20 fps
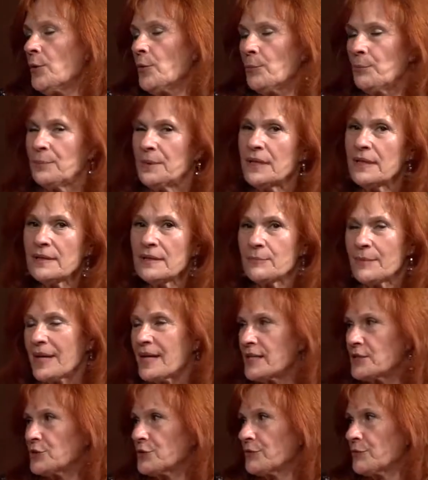Being the
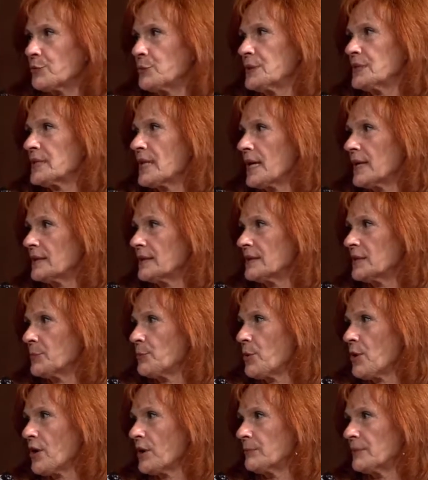manager of the recycling
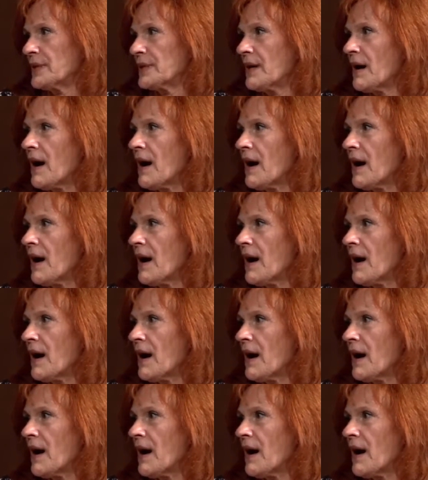department,